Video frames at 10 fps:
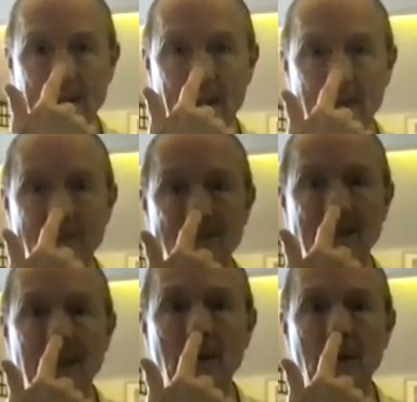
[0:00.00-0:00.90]
down the
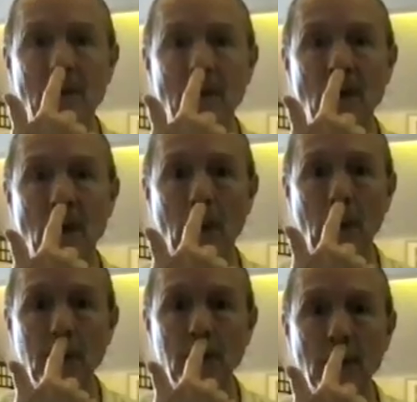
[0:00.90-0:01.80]
center of the
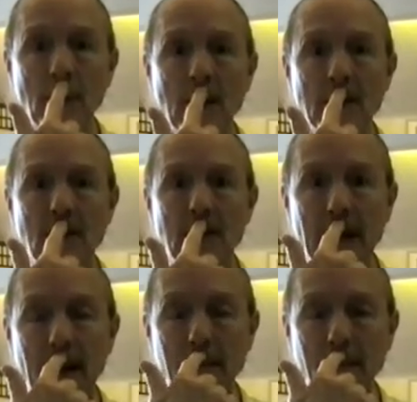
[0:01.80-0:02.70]
nose to the
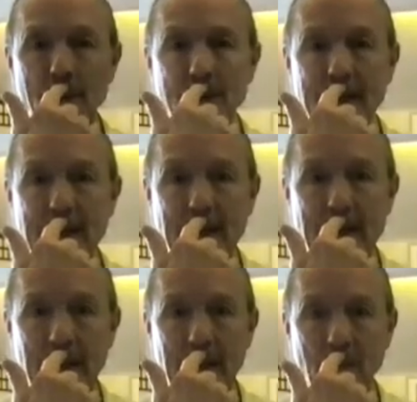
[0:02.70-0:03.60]
upper teeth.